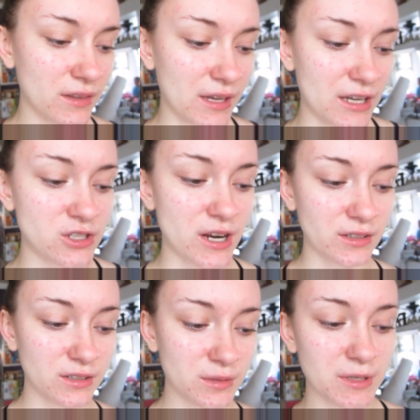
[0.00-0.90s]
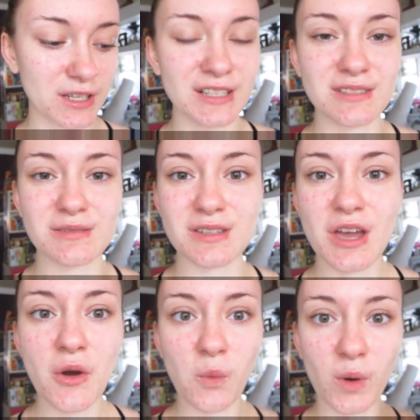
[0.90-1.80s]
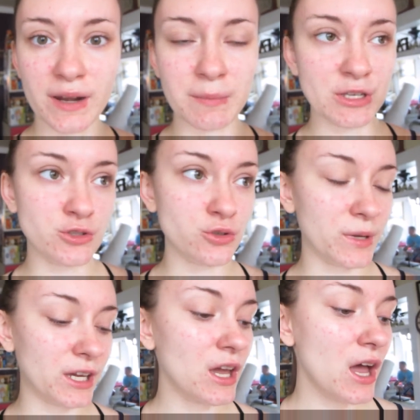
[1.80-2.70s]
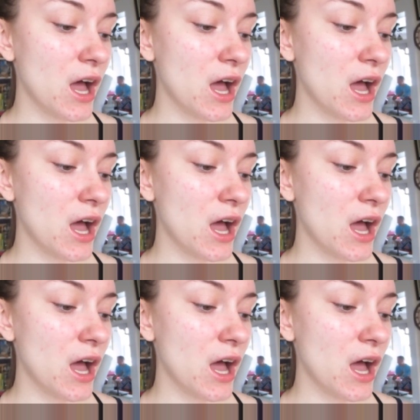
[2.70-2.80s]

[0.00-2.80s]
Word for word: Like, I tried a little bit because it was one I made too big,